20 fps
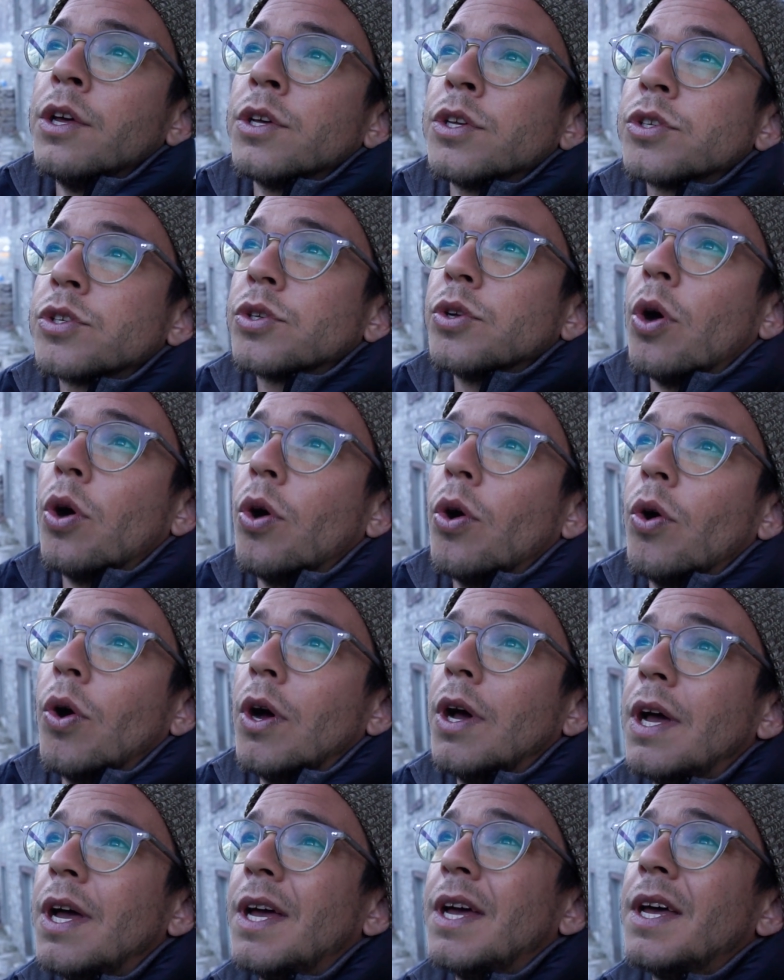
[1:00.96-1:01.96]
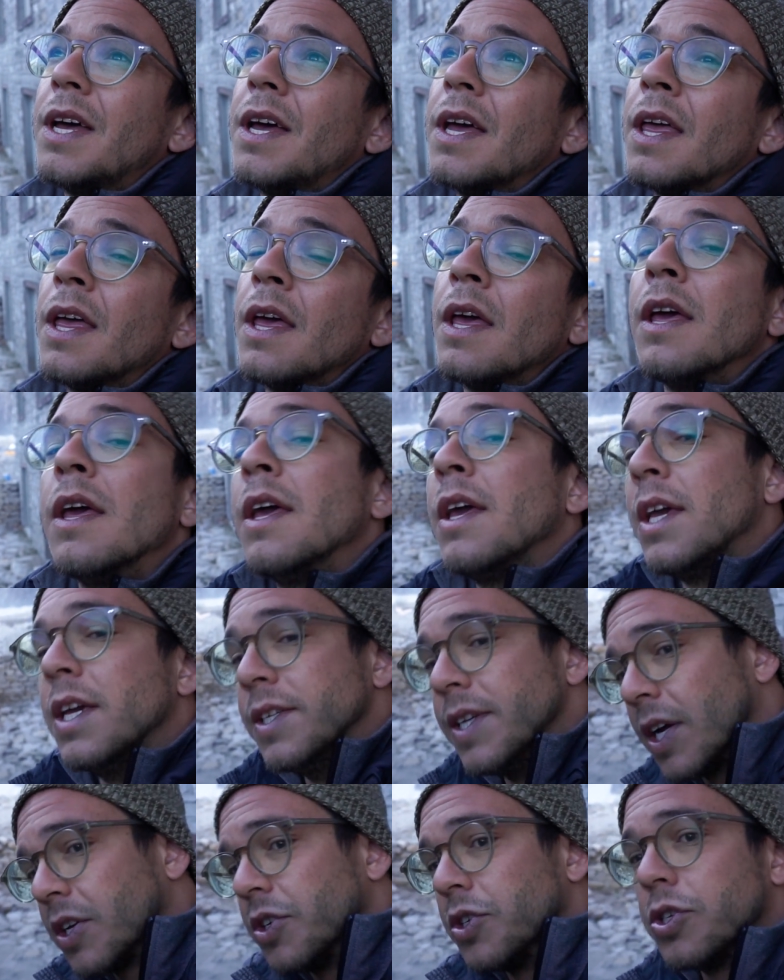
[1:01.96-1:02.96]
So
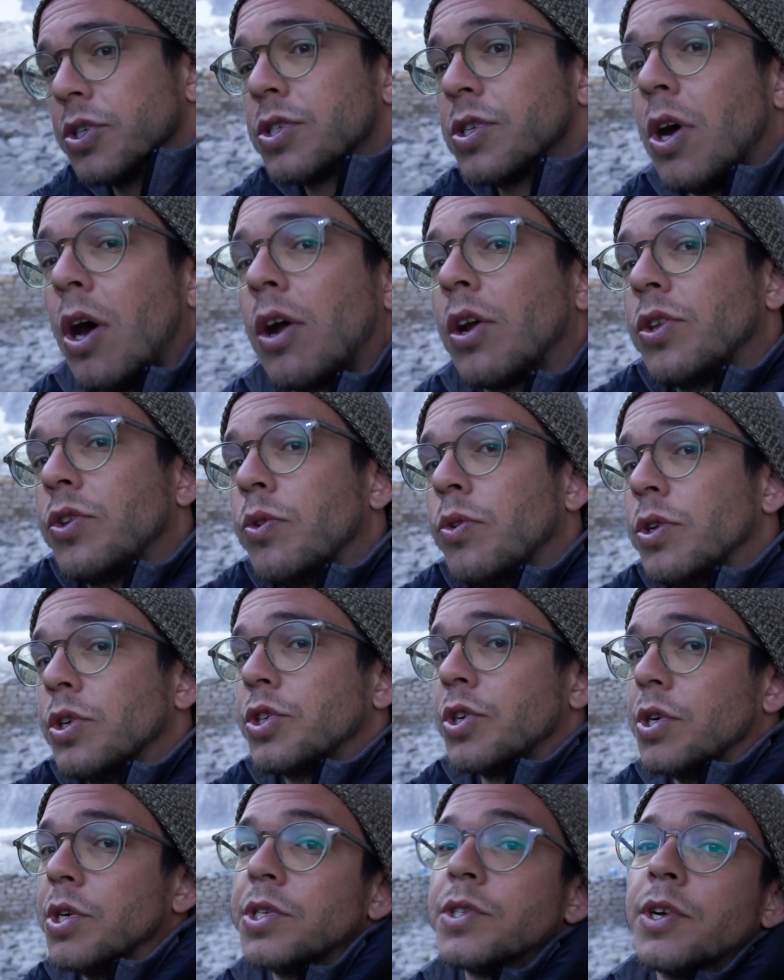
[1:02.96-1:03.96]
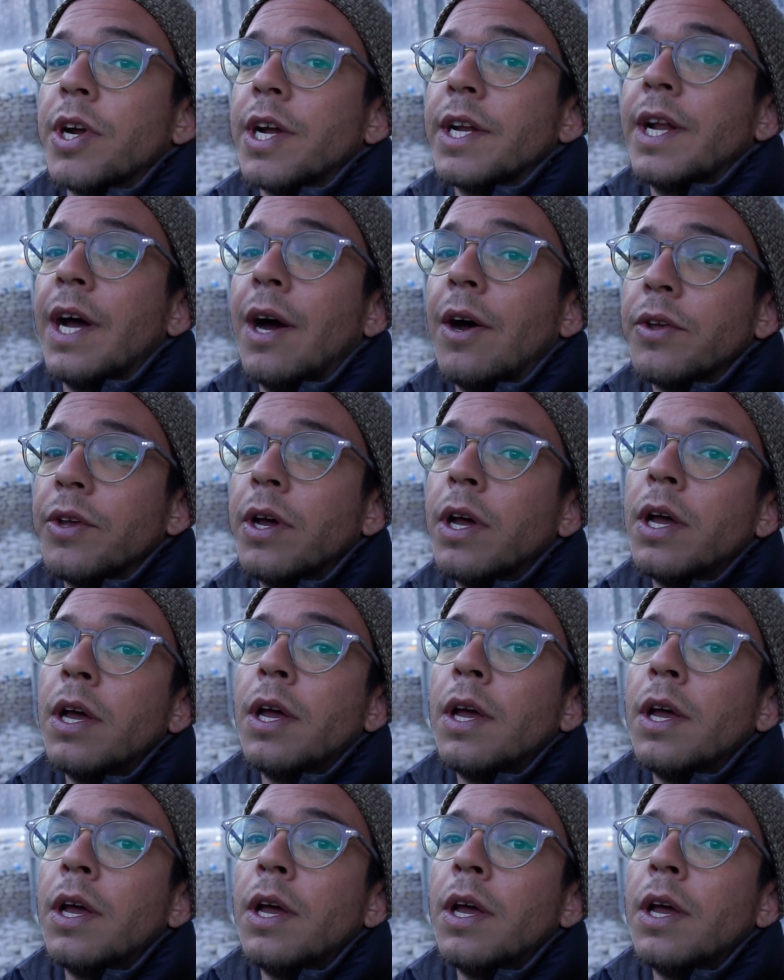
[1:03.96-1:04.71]
he's actually just talking to insurance right now.